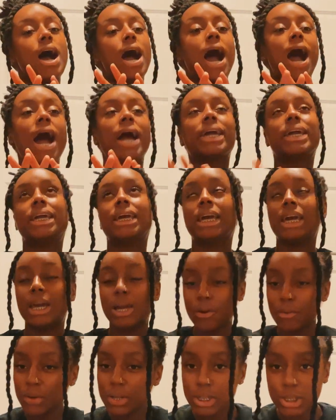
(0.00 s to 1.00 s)
i
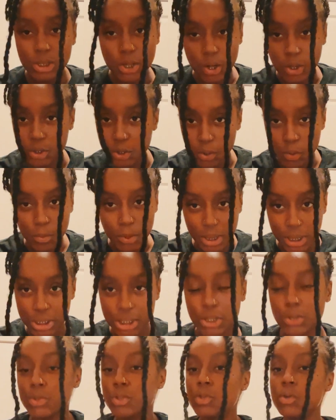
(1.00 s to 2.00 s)
can't really talk too much
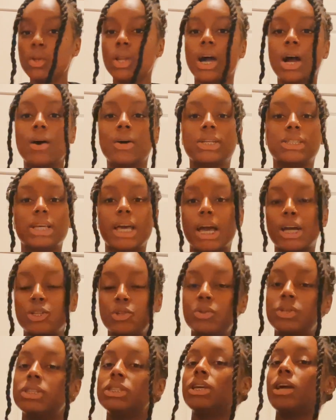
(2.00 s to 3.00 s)
or too loud because as you
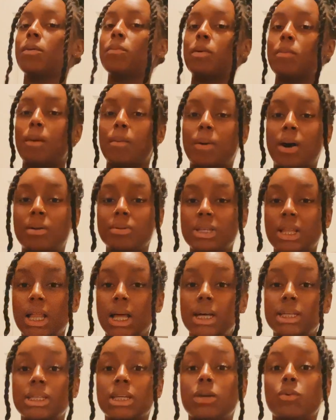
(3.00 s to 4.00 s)
can see i'm in my mom's
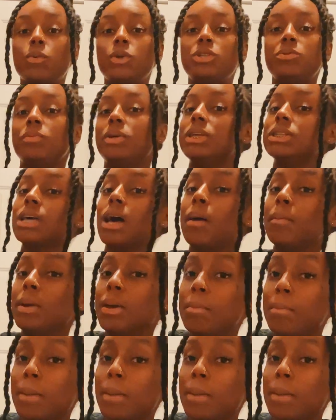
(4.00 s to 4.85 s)
closet which means i'm in